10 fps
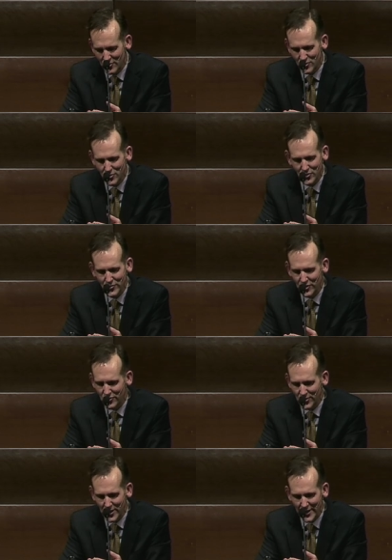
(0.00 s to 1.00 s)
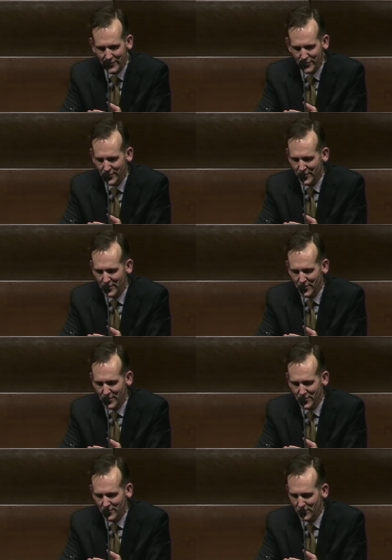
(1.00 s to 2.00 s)
In short, this life
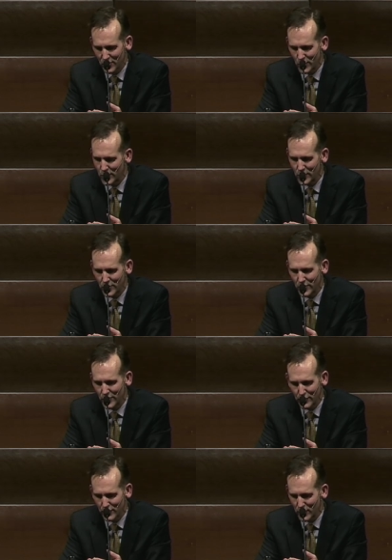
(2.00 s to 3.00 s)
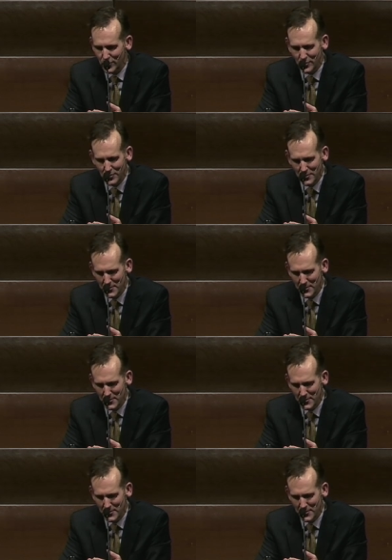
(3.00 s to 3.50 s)
to the full.